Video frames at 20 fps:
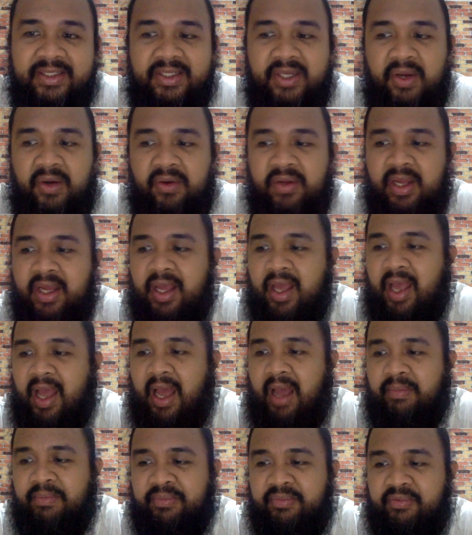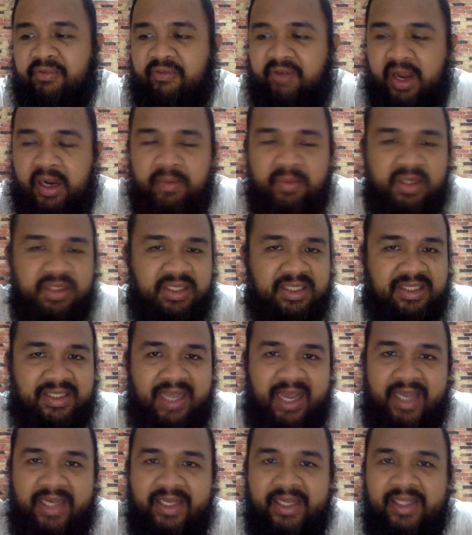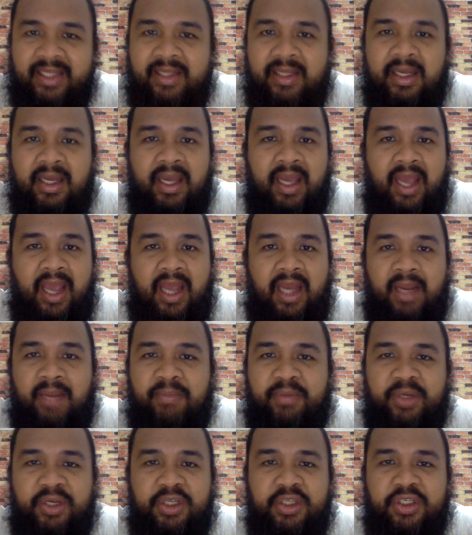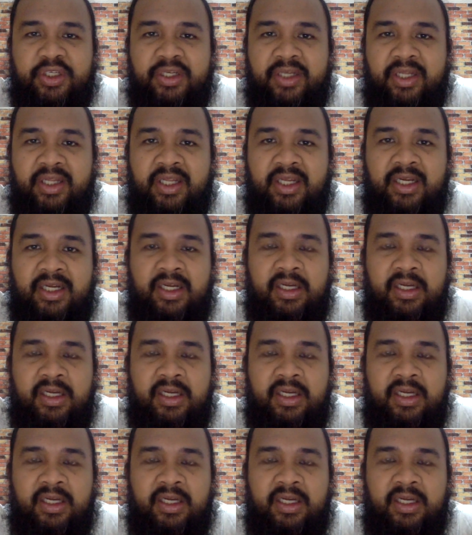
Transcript: So I'm very much excited, and I'm pretty sure that